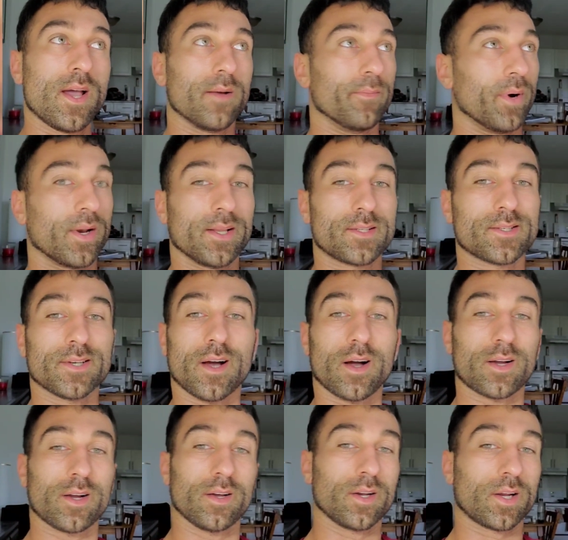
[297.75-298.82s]
but it's
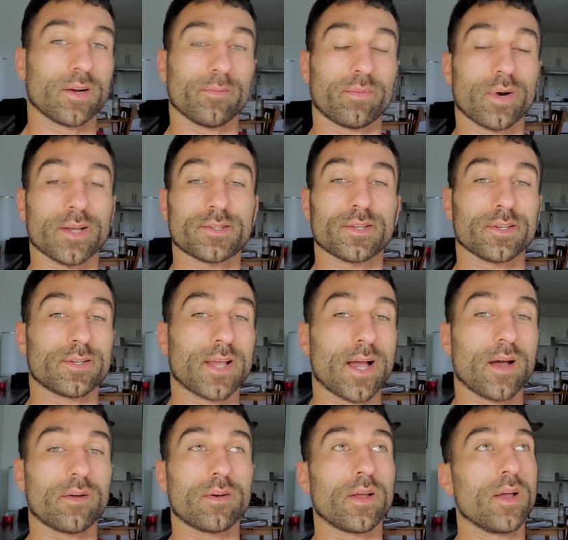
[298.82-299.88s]
not going to compress it
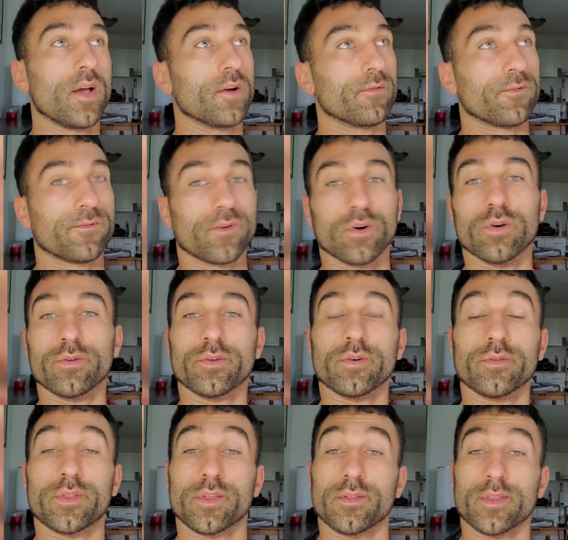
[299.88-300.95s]
down
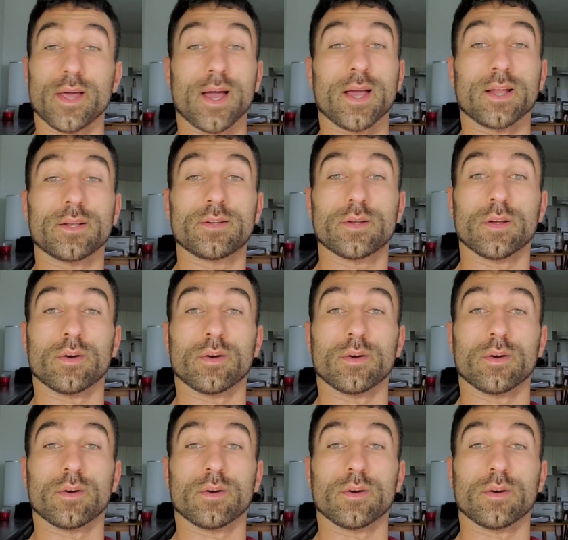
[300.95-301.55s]
further than that.